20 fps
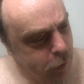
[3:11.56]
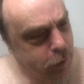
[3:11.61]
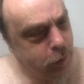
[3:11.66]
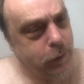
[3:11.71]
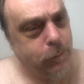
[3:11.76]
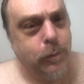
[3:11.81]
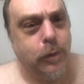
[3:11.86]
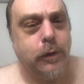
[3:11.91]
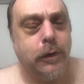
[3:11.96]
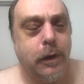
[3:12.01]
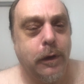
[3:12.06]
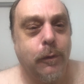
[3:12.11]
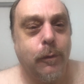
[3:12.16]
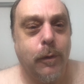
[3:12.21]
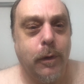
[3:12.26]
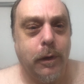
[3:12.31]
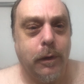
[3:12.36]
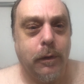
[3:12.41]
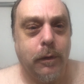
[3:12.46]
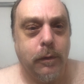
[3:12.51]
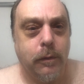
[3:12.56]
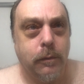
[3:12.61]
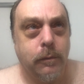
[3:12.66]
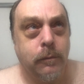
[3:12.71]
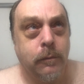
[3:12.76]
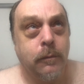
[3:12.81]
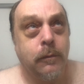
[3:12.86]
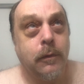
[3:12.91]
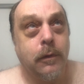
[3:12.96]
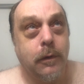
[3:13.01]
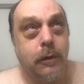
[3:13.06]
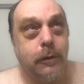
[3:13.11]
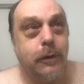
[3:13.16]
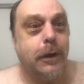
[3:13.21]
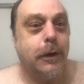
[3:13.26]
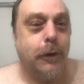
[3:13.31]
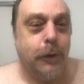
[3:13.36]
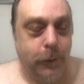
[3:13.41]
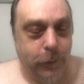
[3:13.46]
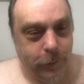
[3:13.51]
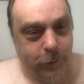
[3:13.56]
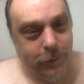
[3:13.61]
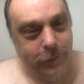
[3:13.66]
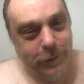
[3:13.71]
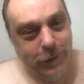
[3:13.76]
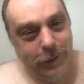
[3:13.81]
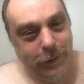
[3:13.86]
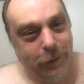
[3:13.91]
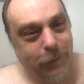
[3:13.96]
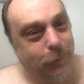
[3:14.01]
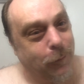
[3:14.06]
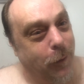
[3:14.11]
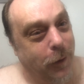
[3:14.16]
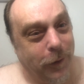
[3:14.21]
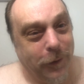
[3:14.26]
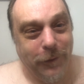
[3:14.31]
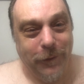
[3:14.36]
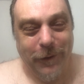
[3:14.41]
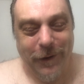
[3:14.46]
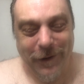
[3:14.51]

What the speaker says: need to put that away later. And she's just walking